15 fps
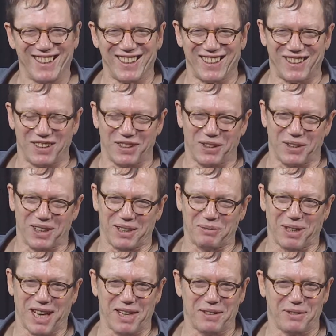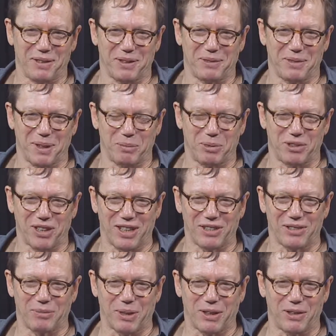You know, I'm kind of
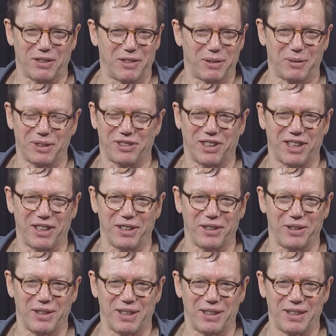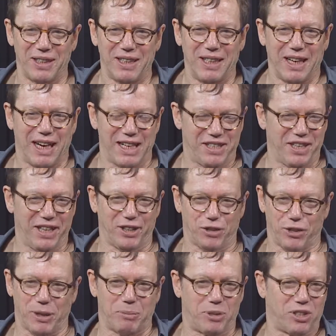obsessed. My girlfriend will tell you, I take
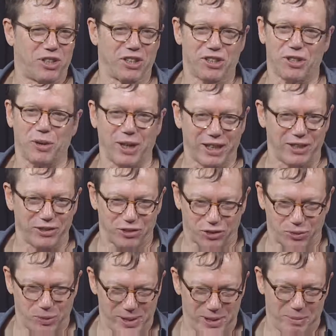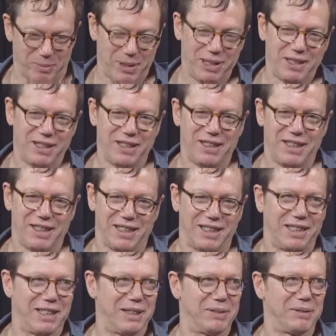trips just so I can swim.
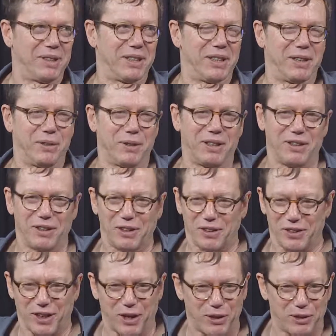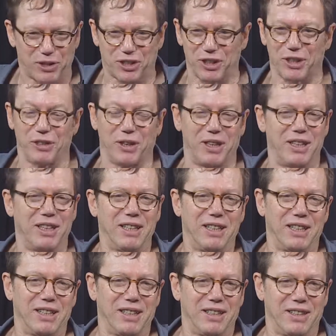You know, or in the ocean, or
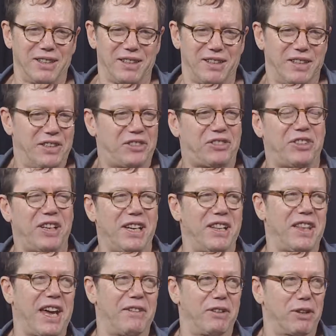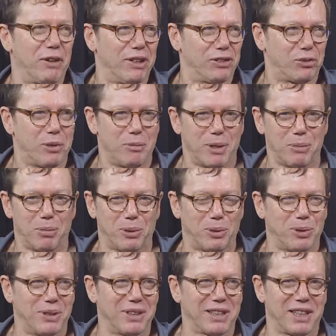in this city, they have a great swimming
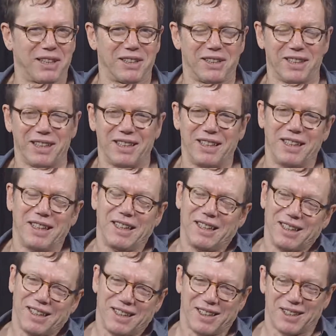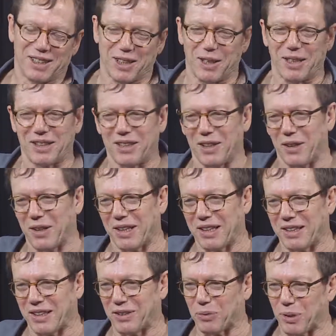pool, kind of thing. So, you
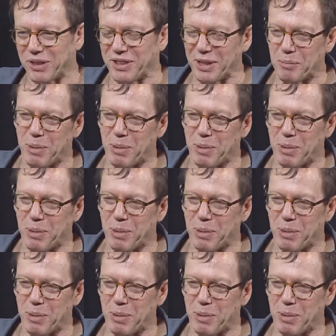know, that's one thing.